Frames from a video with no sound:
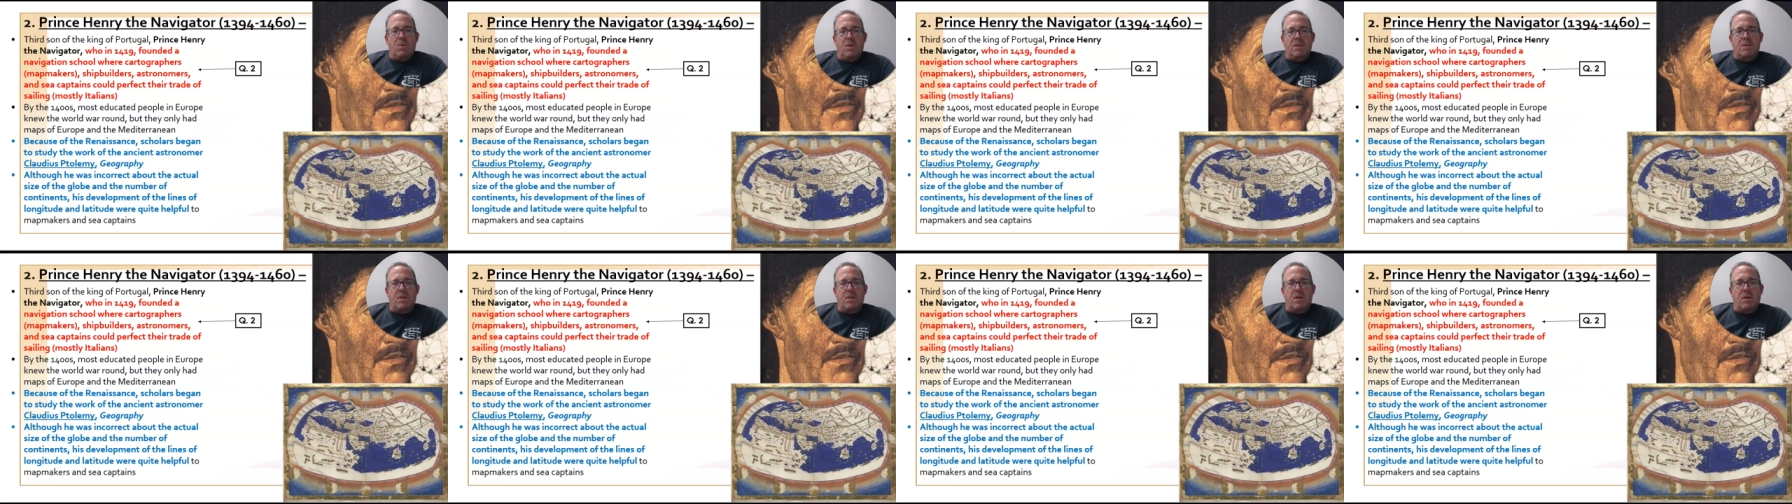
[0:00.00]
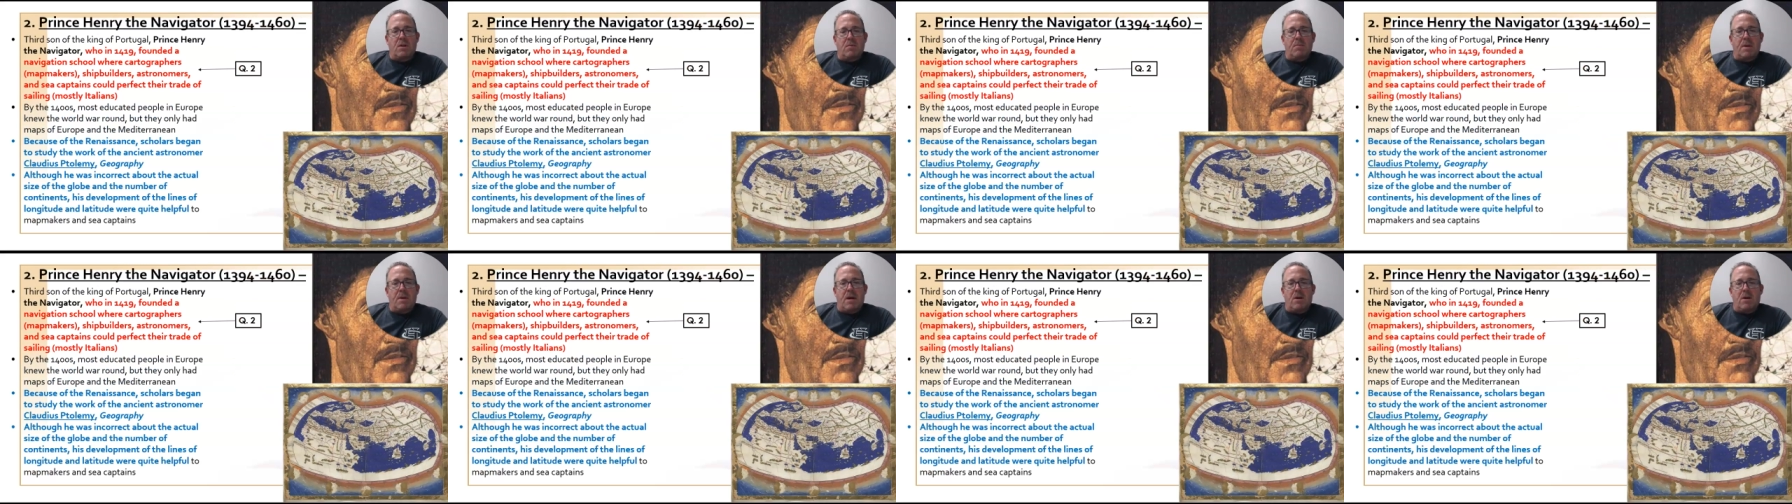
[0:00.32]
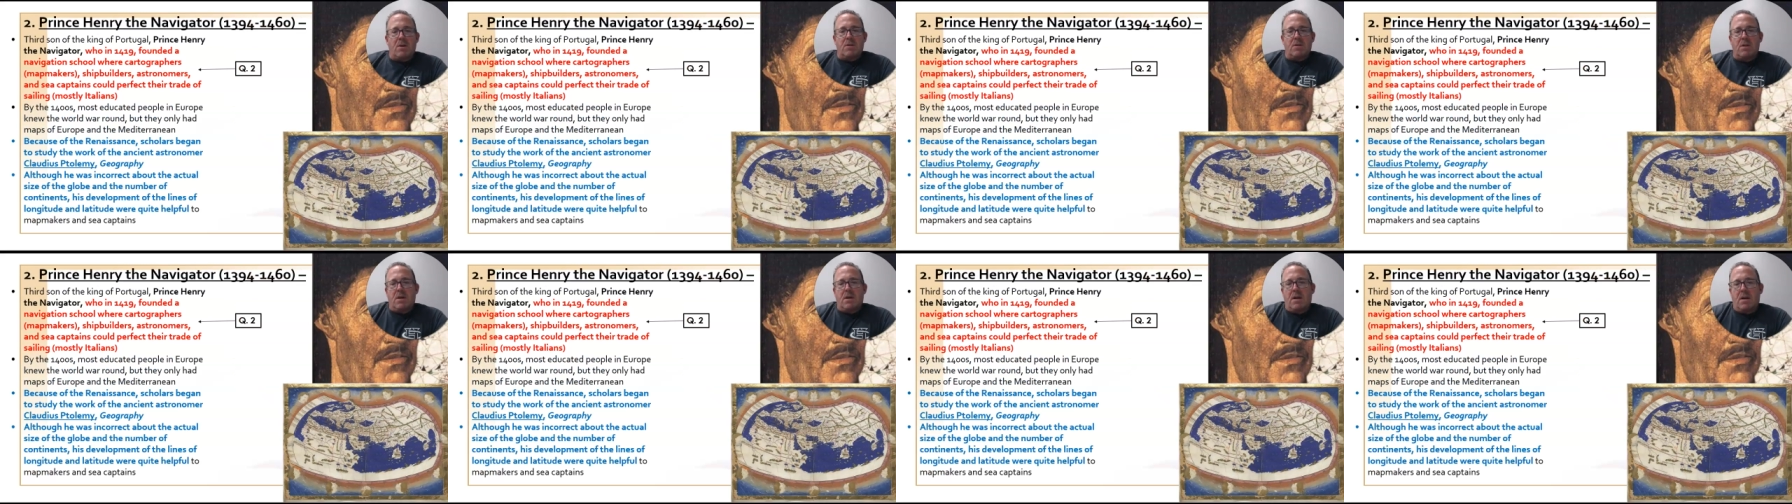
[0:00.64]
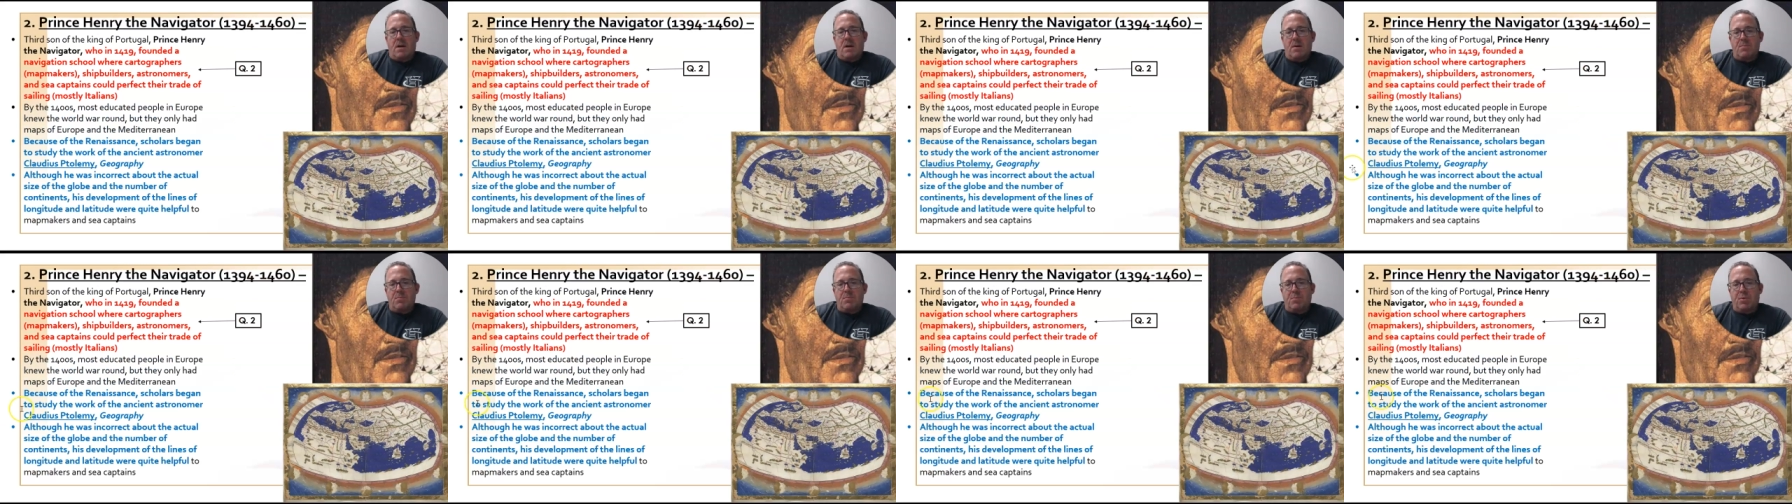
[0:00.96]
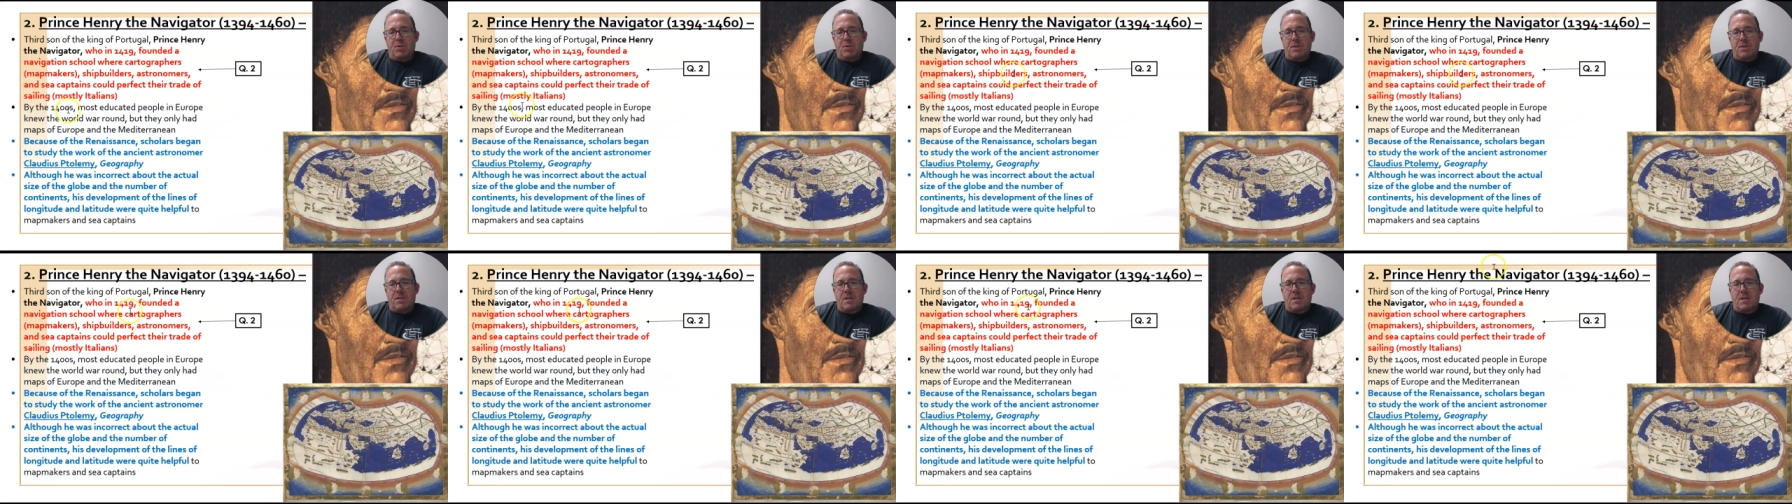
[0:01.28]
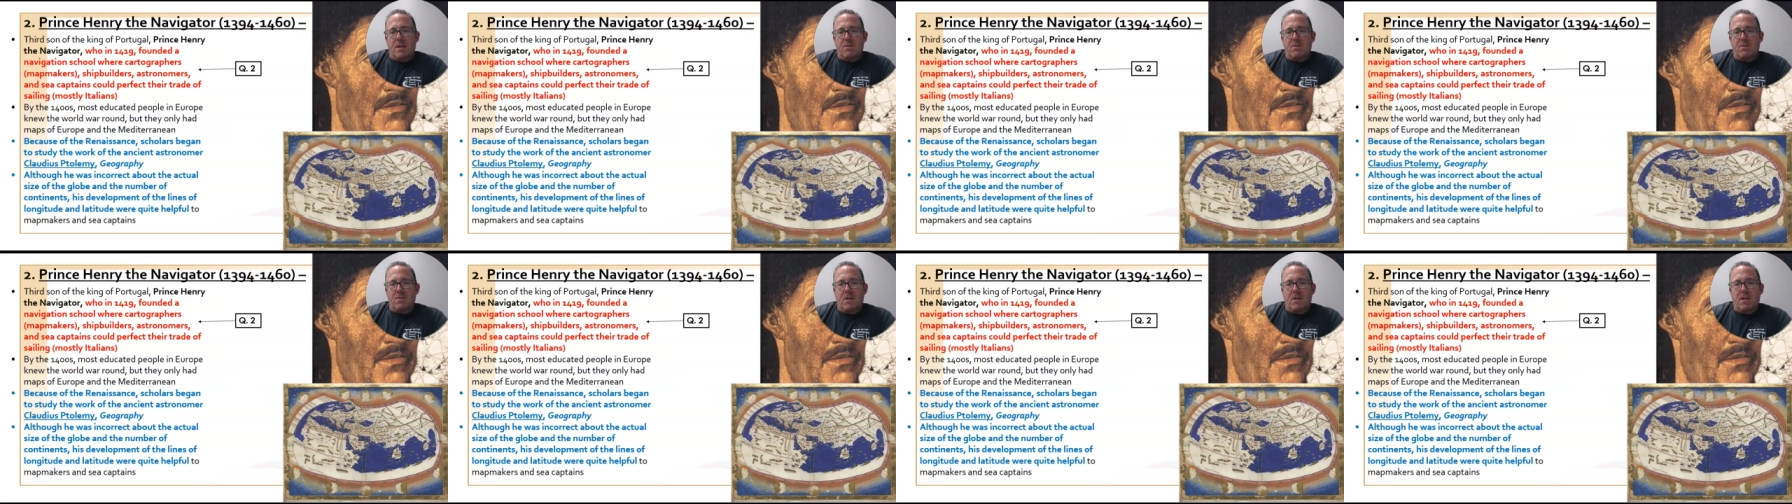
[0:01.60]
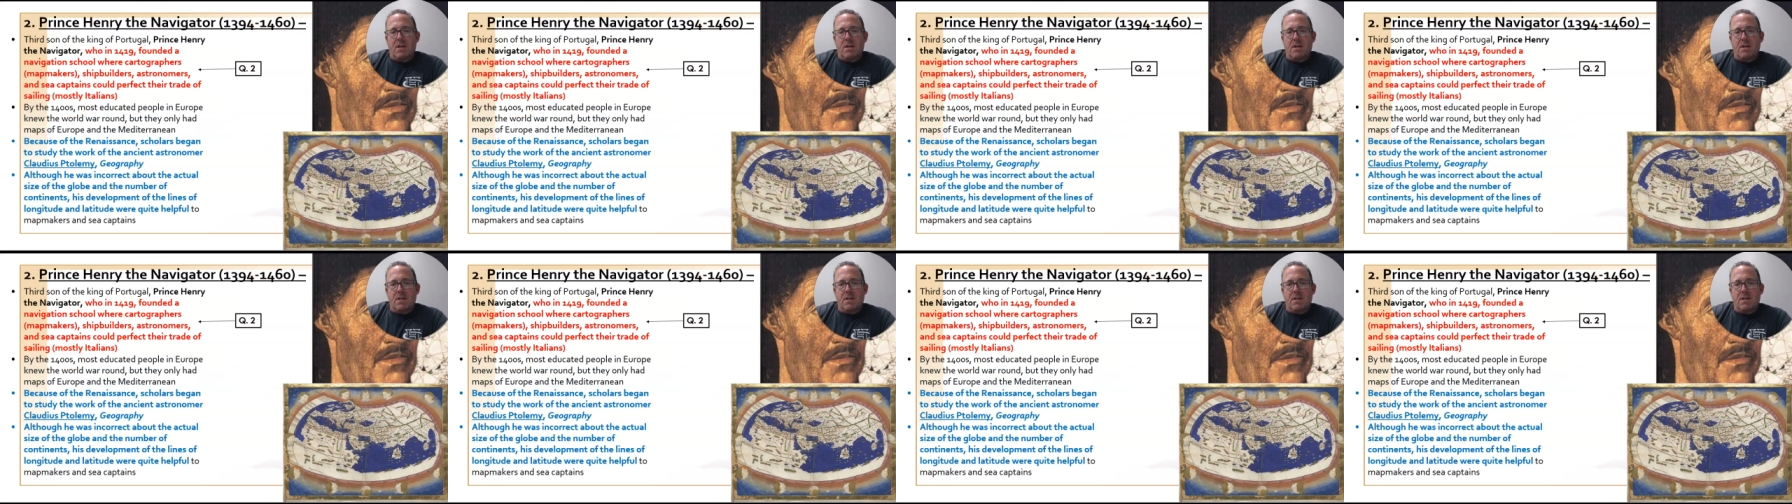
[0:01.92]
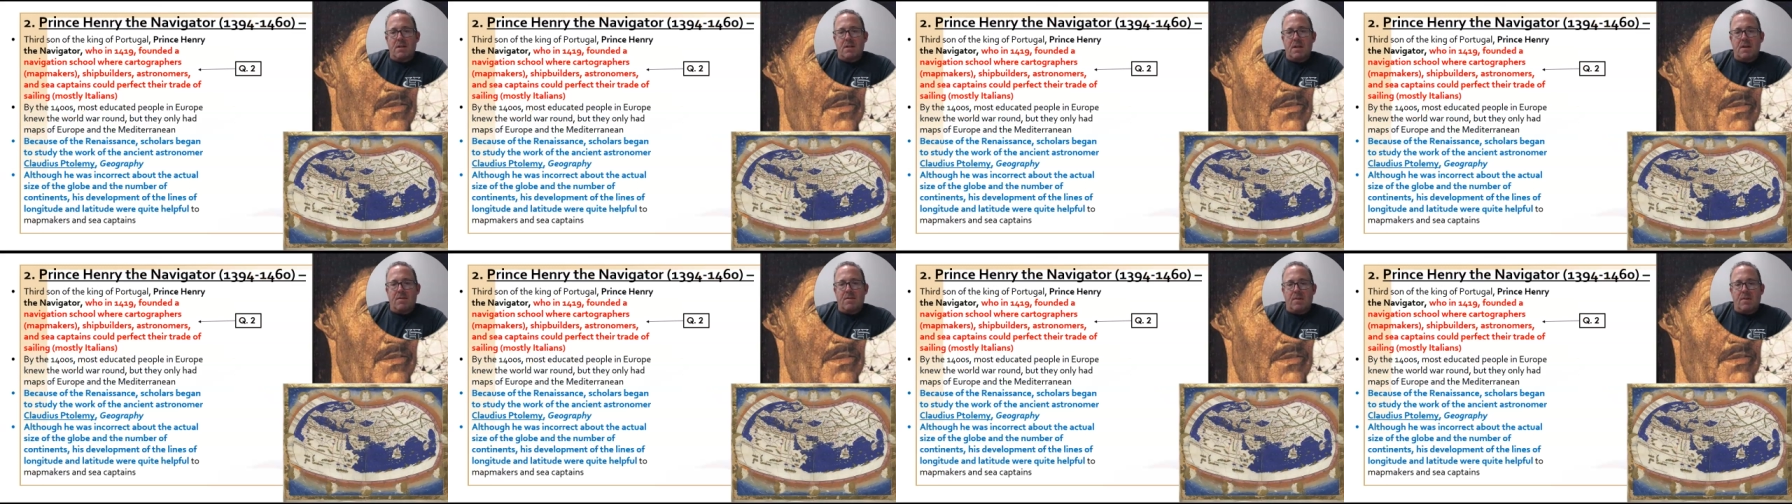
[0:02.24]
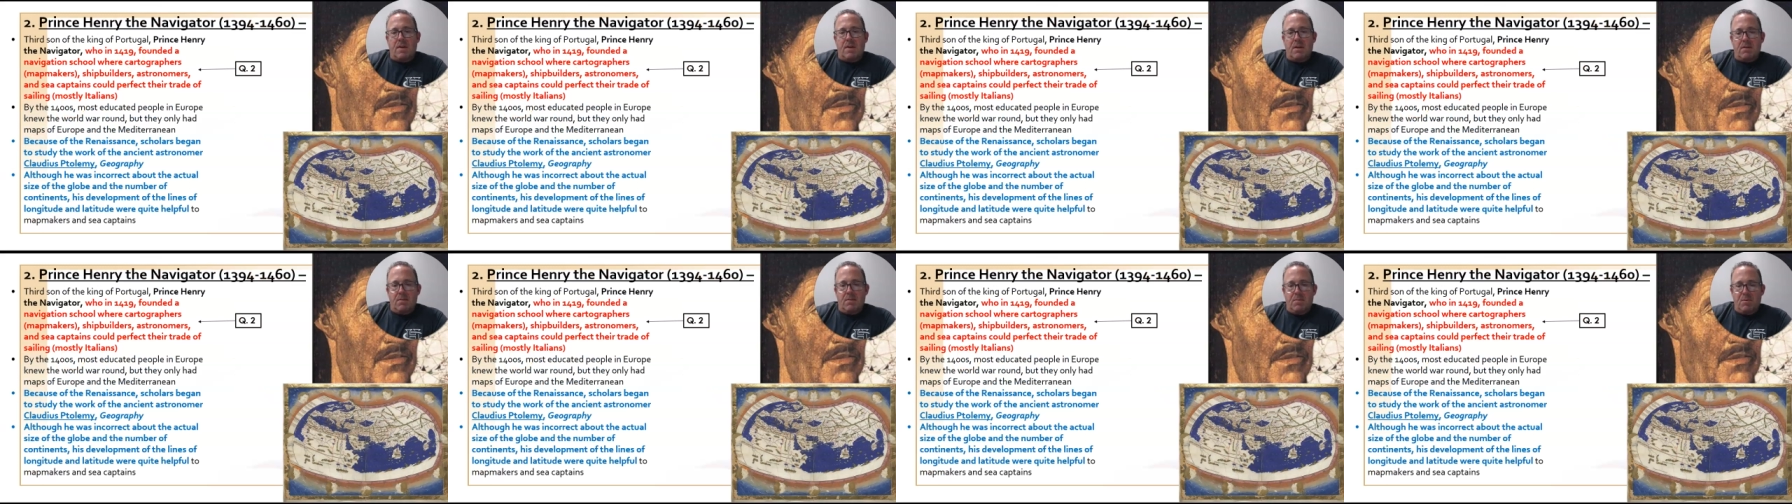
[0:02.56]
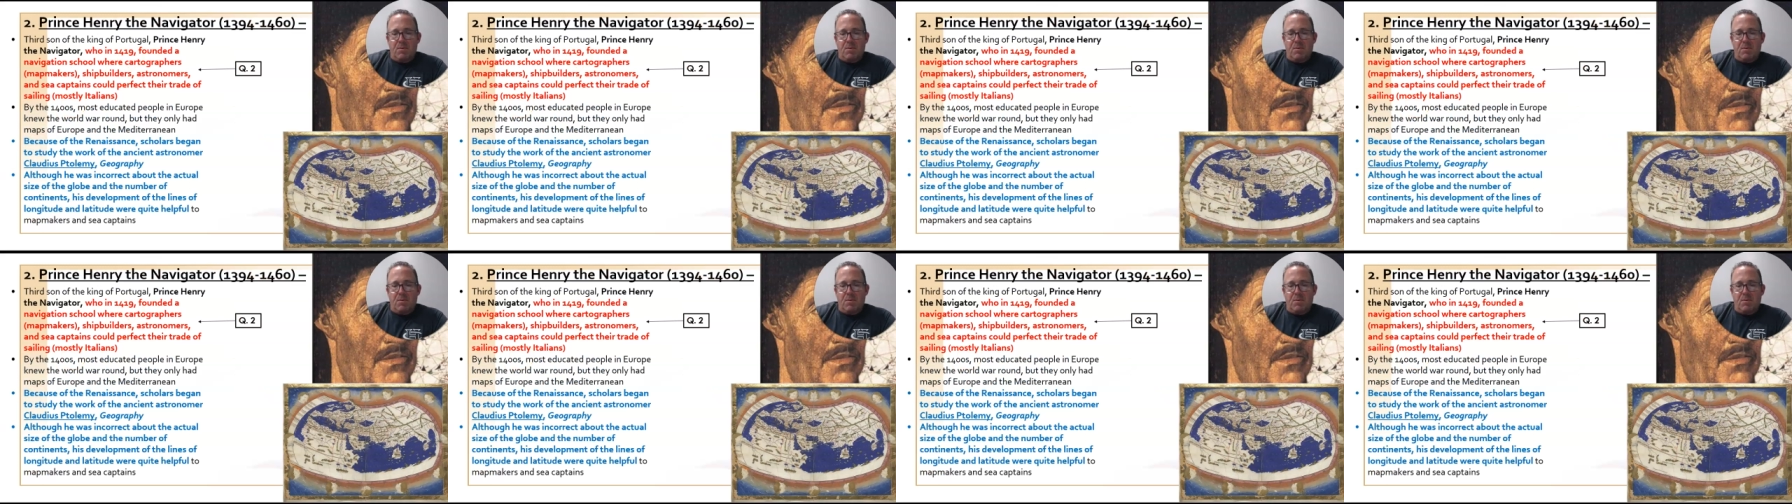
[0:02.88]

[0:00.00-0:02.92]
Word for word: want to talk about uh, Prince Henry and the Navigator.